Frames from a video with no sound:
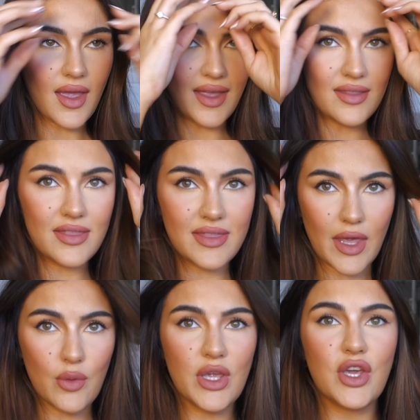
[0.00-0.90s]
And
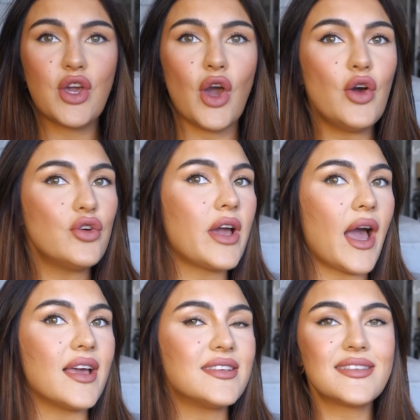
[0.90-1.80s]
there we go,
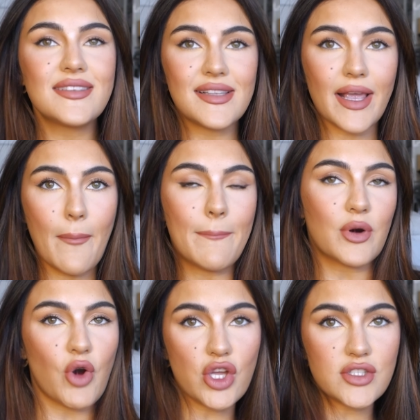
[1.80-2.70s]
guys. It's like a
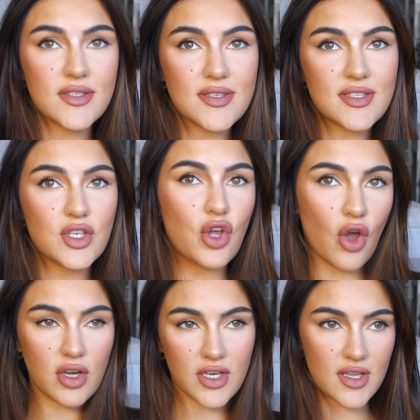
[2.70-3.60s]
bronze
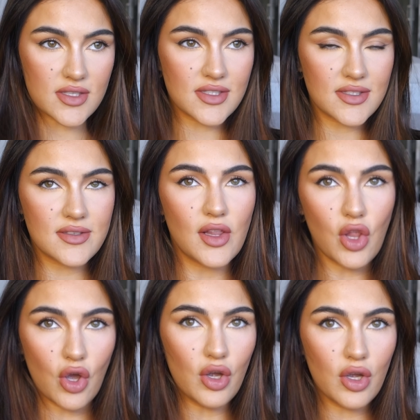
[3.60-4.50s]
goddess
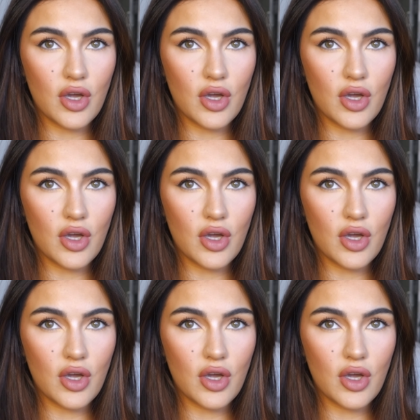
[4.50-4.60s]
look.